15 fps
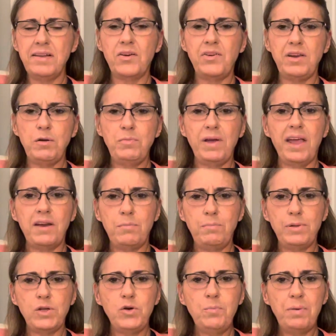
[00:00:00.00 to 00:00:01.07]
And he had a
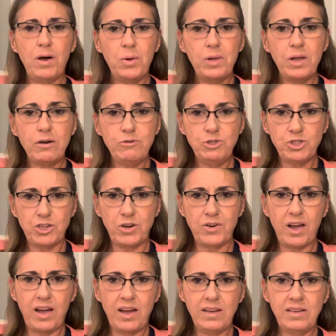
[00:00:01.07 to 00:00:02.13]
blue polo shirt
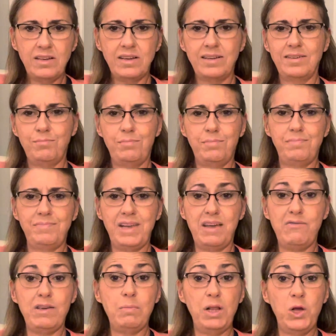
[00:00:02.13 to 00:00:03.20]
on,
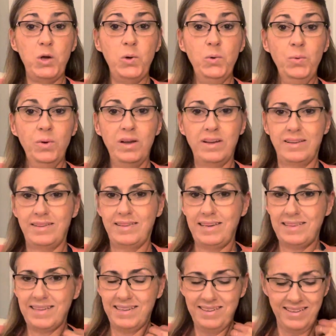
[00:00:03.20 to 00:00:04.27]
navy blue, like
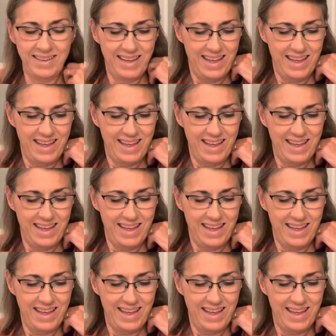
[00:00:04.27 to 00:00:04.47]
this.